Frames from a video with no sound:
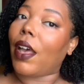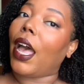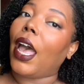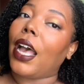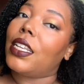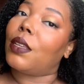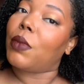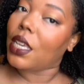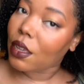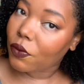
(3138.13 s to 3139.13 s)
had some
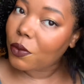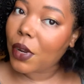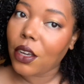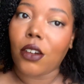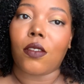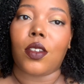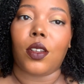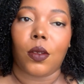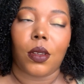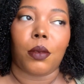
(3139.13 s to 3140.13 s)
heat from my girl
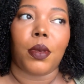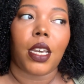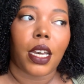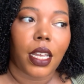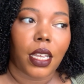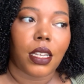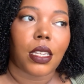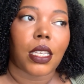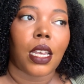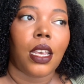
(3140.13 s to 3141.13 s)
Tallulah, because